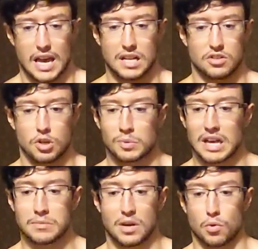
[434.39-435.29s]
And
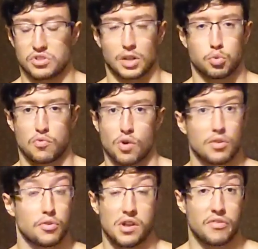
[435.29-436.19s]
sometimes I will start with
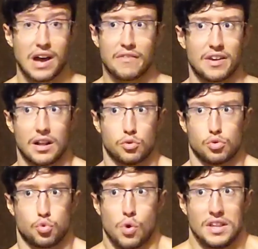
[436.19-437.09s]
135 and I'll
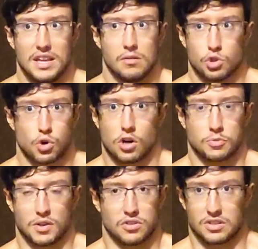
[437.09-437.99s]
do 20
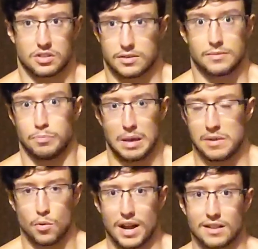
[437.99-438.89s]
shrugs because it's
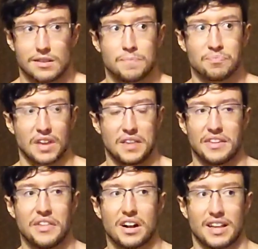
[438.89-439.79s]
baby weight.
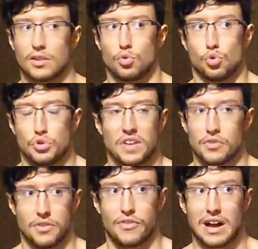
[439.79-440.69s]
And then I'll get to
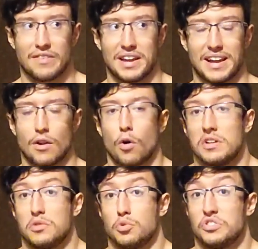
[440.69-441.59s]
275 and I can
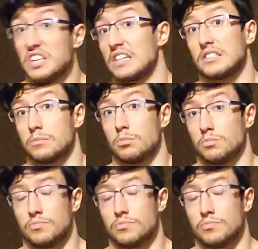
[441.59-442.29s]
only do 6.